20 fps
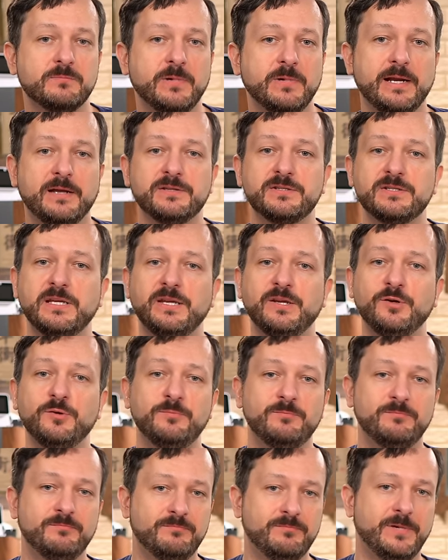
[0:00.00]
and I'll see you
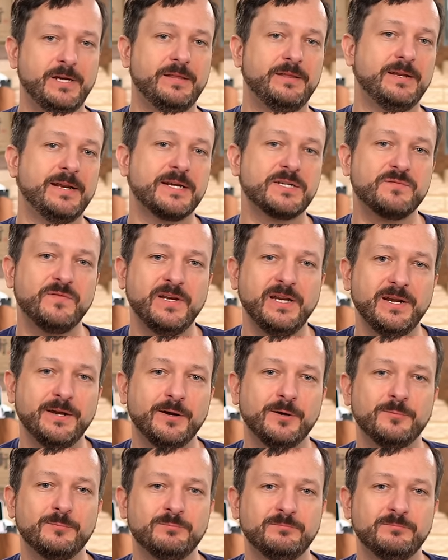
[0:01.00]
in the next video.